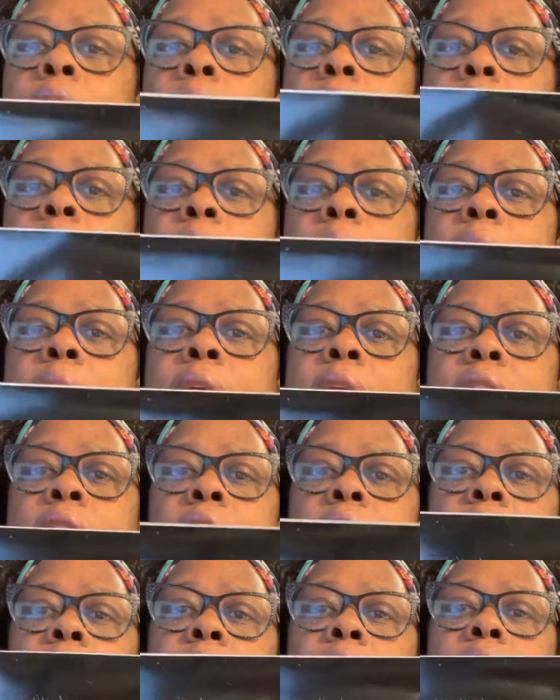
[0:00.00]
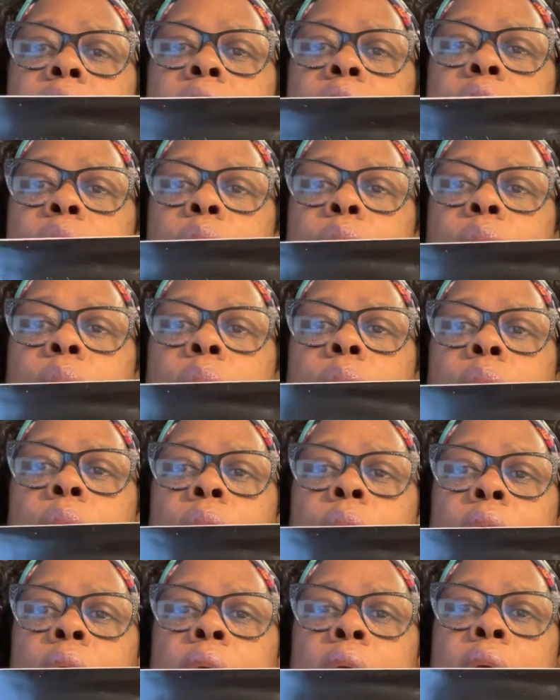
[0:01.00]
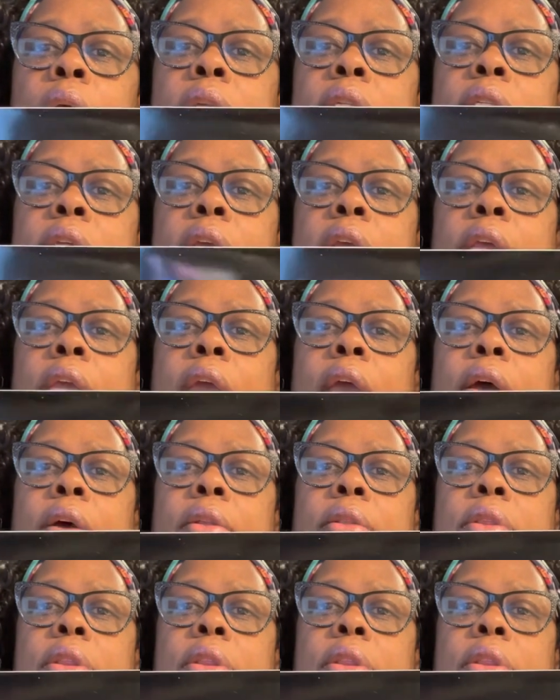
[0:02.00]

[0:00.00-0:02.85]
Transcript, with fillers: so I actually like to take out